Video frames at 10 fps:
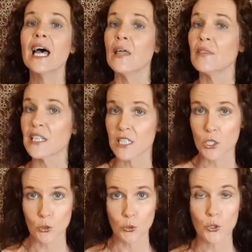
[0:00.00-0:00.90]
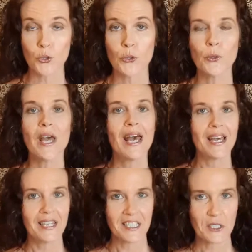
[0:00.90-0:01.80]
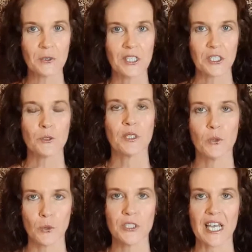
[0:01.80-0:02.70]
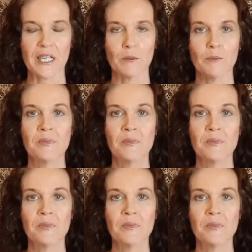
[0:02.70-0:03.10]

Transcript: And that's still true, and they still need to be looked at.